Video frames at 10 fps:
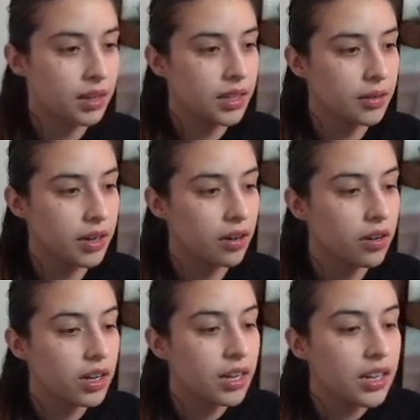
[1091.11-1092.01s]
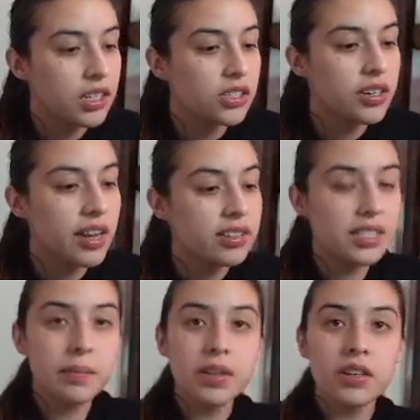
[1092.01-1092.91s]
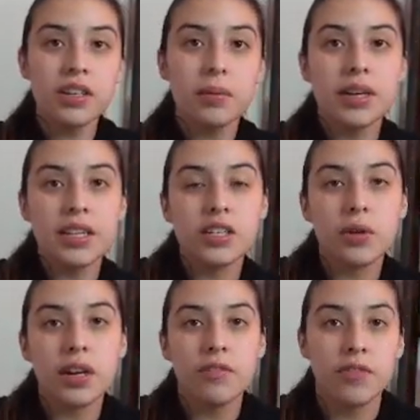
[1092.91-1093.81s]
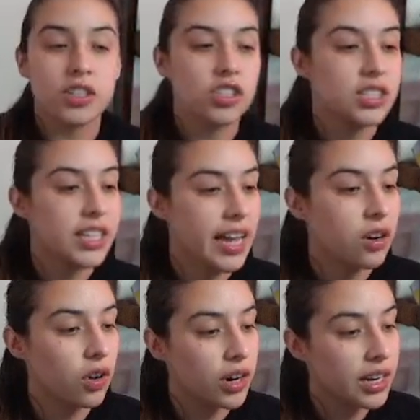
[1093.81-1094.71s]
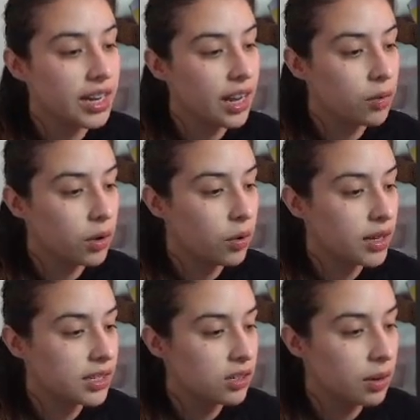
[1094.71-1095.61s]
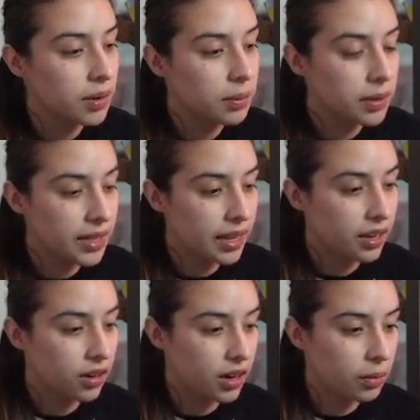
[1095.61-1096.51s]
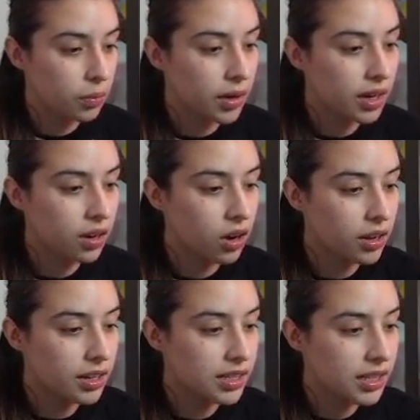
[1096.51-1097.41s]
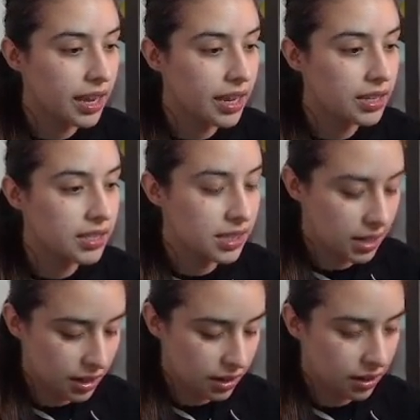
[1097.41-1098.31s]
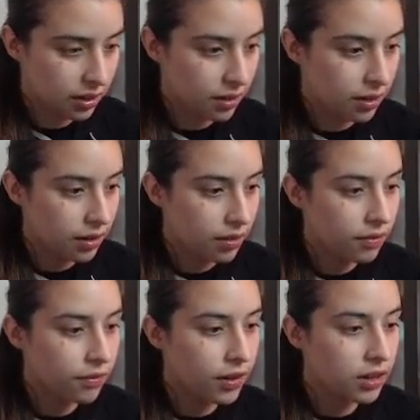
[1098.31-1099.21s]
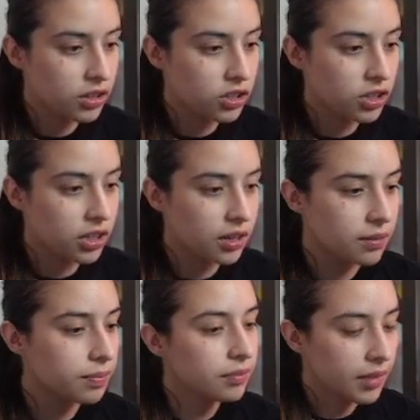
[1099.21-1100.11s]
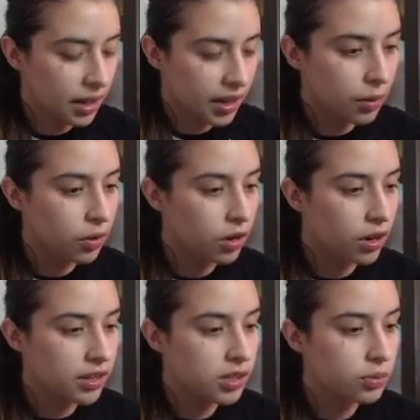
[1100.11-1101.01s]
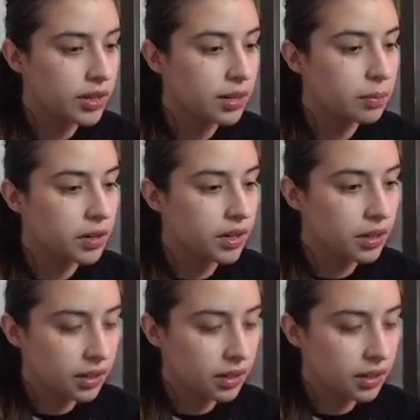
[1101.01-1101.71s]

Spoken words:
There we go. So now similarly, we need to create a function to handle our get request. So I'm going to put that here and we can call this async function and we'll call this read book.